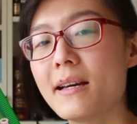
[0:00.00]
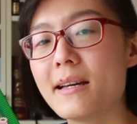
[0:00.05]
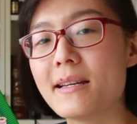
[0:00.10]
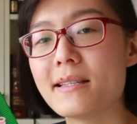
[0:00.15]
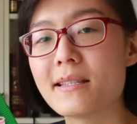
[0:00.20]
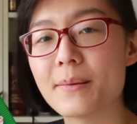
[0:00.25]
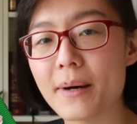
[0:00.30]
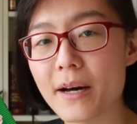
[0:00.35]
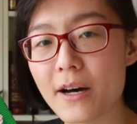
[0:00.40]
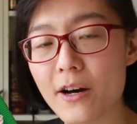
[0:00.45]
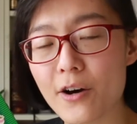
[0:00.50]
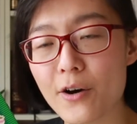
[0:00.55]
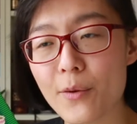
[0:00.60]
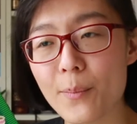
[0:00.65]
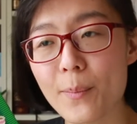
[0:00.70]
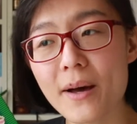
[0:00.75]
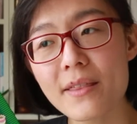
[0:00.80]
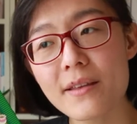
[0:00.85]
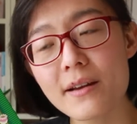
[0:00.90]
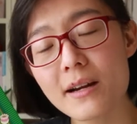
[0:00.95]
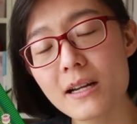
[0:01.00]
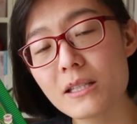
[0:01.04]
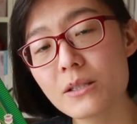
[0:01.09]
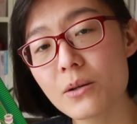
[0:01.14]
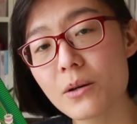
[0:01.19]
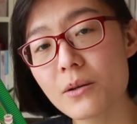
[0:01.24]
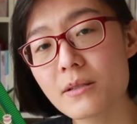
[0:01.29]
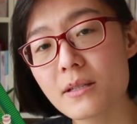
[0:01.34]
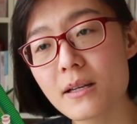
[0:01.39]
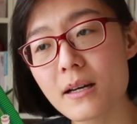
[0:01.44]
It's about mother and
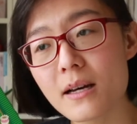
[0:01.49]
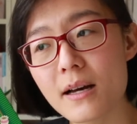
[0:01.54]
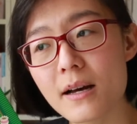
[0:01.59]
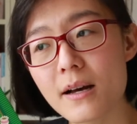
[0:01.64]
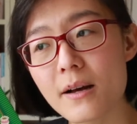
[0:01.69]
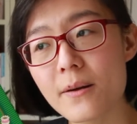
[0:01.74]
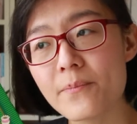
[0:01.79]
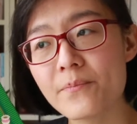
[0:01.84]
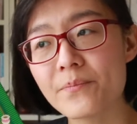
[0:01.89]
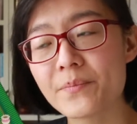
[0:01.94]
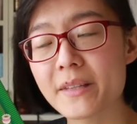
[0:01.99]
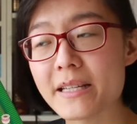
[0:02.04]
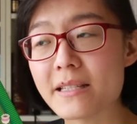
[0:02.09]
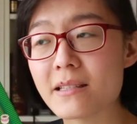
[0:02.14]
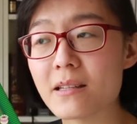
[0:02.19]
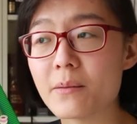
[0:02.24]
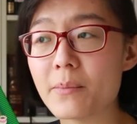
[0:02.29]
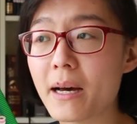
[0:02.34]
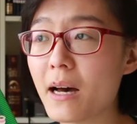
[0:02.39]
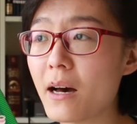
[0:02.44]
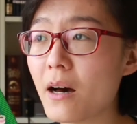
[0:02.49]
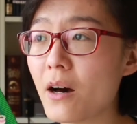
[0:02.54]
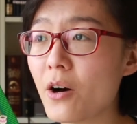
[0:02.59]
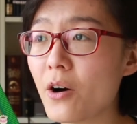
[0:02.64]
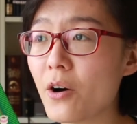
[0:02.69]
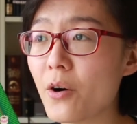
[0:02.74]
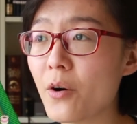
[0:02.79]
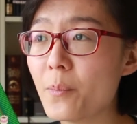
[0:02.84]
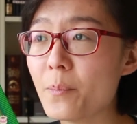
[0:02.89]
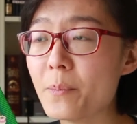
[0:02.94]
daughter, it's
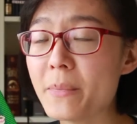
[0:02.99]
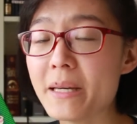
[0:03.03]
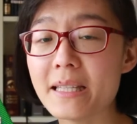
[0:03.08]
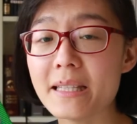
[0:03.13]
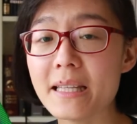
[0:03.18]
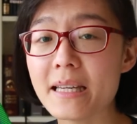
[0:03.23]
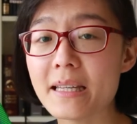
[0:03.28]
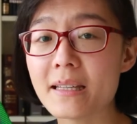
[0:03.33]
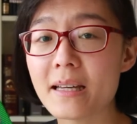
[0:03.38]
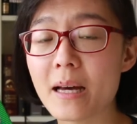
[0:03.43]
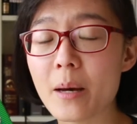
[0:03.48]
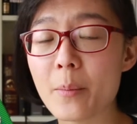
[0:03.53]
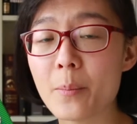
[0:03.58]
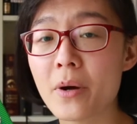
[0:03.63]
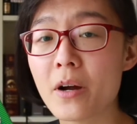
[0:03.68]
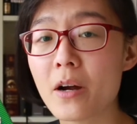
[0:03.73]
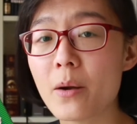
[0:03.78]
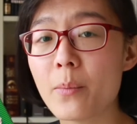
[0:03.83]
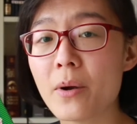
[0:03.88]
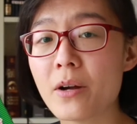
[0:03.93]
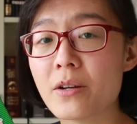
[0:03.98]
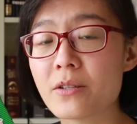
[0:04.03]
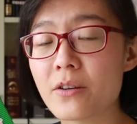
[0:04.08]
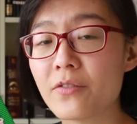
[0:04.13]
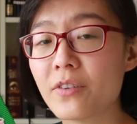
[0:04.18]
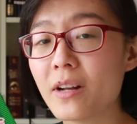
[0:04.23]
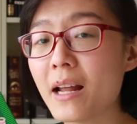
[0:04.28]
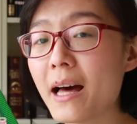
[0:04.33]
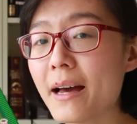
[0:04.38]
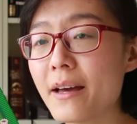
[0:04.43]
about meaning and purpose
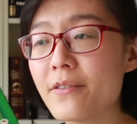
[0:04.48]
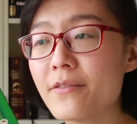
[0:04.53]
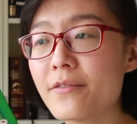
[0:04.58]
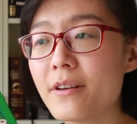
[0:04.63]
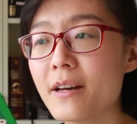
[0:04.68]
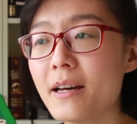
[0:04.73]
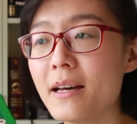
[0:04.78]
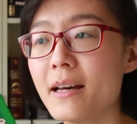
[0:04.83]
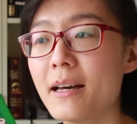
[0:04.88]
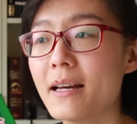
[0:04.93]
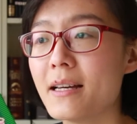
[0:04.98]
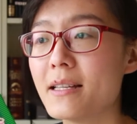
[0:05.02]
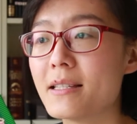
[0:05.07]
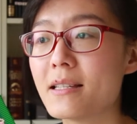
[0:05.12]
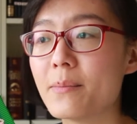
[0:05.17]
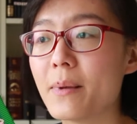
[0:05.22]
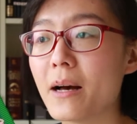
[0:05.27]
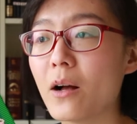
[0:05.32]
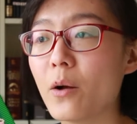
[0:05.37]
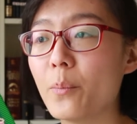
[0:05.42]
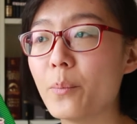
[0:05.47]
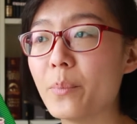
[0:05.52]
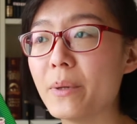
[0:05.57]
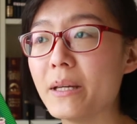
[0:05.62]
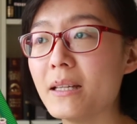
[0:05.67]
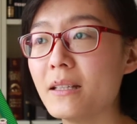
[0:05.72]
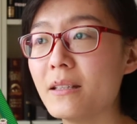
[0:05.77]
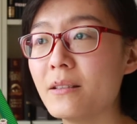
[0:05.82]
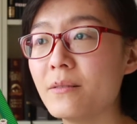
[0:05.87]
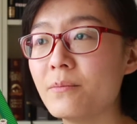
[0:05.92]
of life, it's about
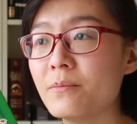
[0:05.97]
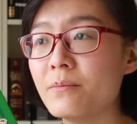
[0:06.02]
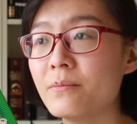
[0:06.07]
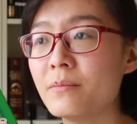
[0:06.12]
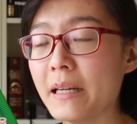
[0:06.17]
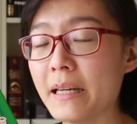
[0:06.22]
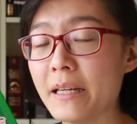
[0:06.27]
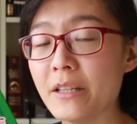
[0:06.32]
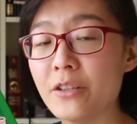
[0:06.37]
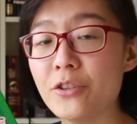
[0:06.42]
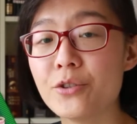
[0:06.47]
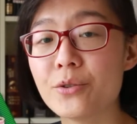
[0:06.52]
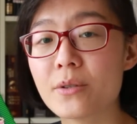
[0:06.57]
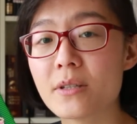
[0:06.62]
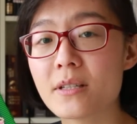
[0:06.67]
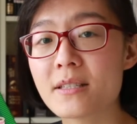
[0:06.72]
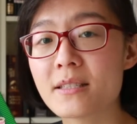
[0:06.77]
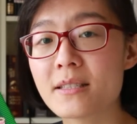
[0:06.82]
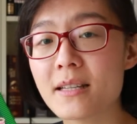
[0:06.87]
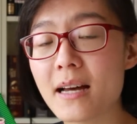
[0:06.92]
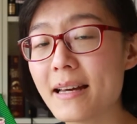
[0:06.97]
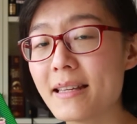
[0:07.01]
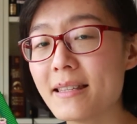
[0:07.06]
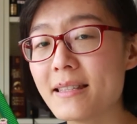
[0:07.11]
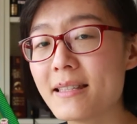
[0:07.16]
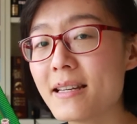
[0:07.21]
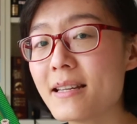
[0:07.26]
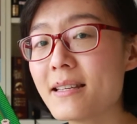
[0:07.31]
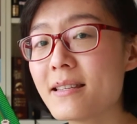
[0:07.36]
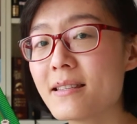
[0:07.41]
being a
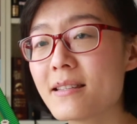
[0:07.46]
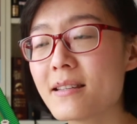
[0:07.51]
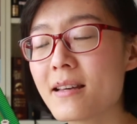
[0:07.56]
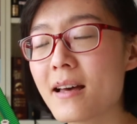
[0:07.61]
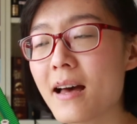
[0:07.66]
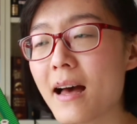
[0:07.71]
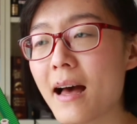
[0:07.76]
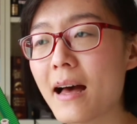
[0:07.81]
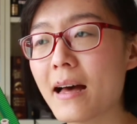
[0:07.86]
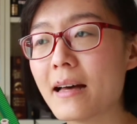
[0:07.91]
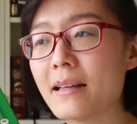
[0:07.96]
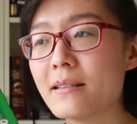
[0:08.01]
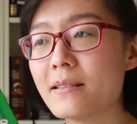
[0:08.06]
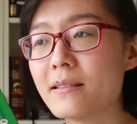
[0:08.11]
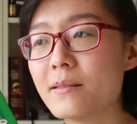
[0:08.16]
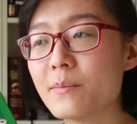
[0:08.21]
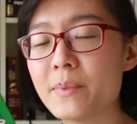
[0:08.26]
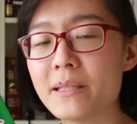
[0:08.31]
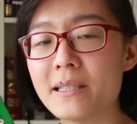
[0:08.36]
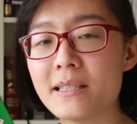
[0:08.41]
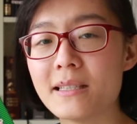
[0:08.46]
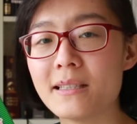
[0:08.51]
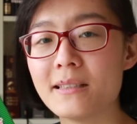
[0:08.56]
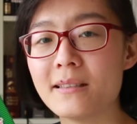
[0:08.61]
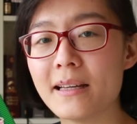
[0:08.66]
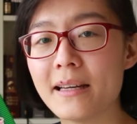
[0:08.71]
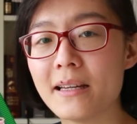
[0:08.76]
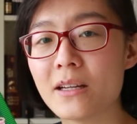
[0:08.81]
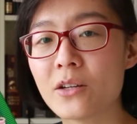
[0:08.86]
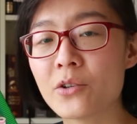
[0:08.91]
neuroscientist and
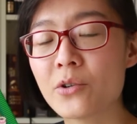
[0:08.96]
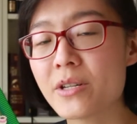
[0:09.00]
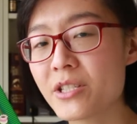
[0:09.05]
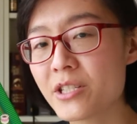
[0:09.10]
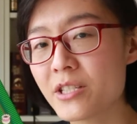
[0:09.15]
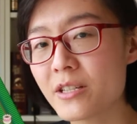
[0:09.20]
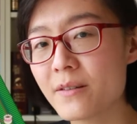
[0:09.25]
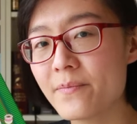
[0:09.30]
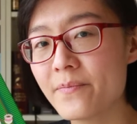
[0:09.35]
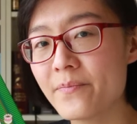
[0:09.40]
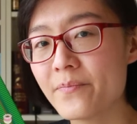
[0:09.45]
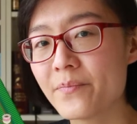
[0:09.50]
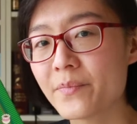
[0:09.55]
being a Christian.